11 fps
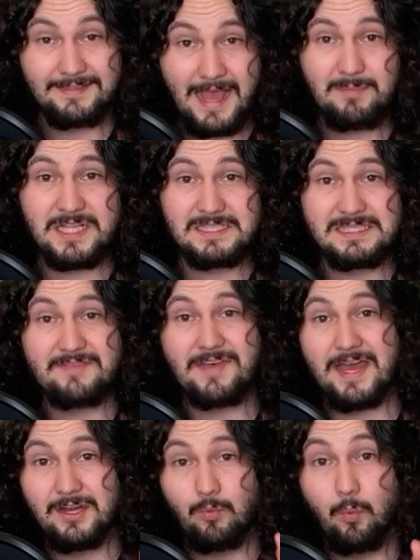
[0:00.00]
That means they've
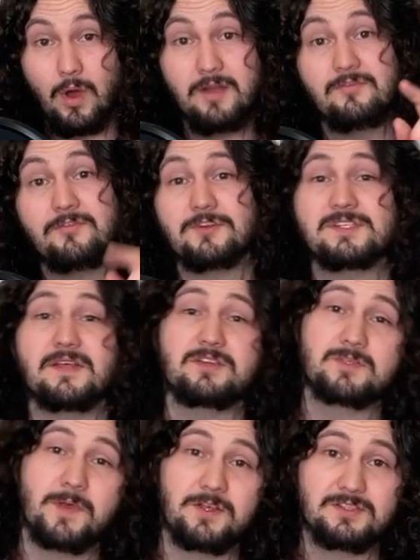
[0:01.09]
added 1 first level
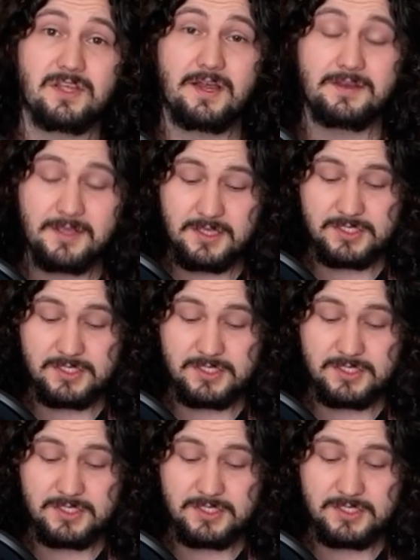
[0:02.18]
spell slot.